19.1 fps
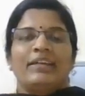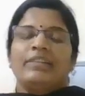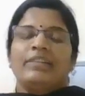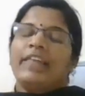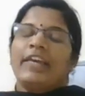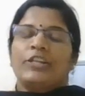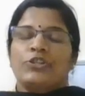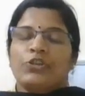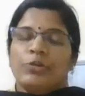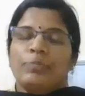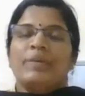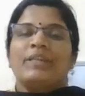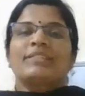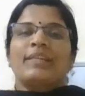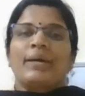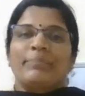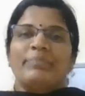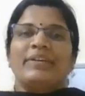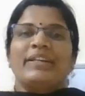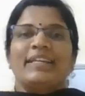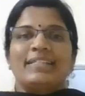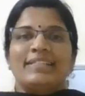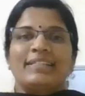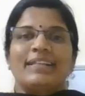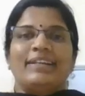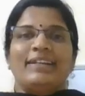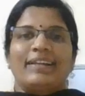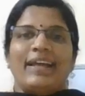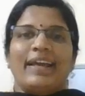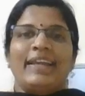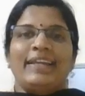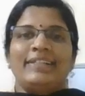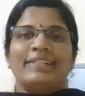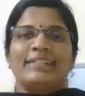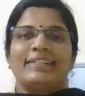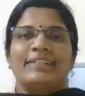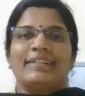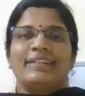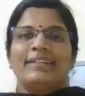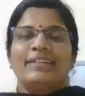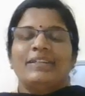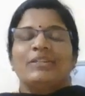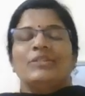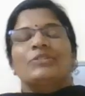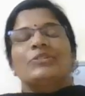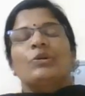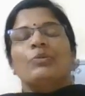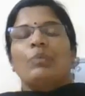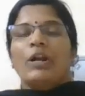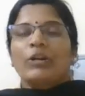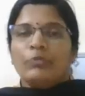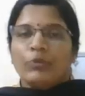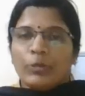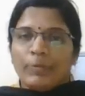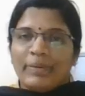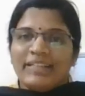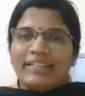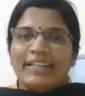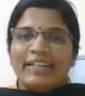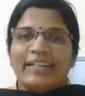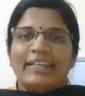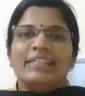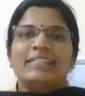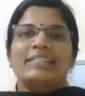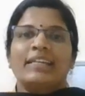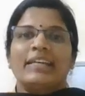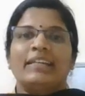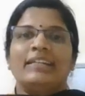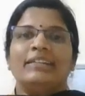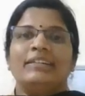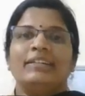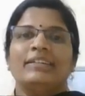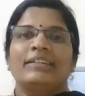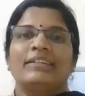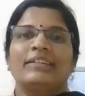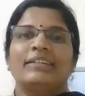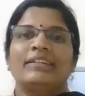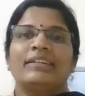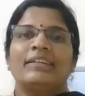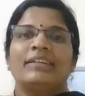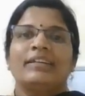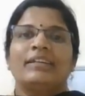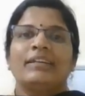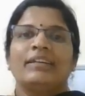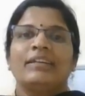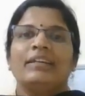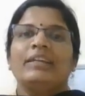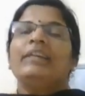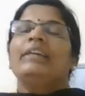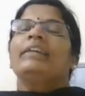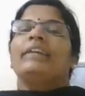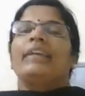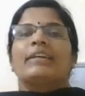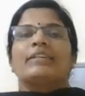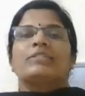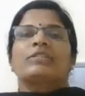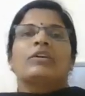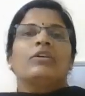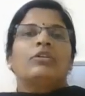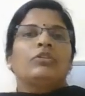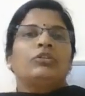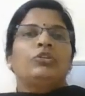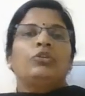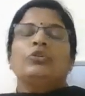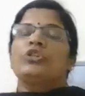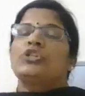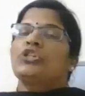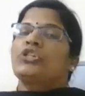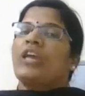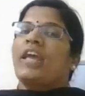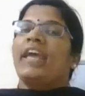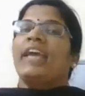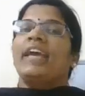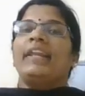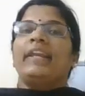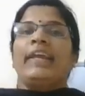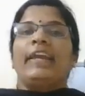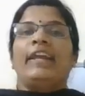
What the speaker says: There should be some reason, right? So what would be the reason? Yes, to share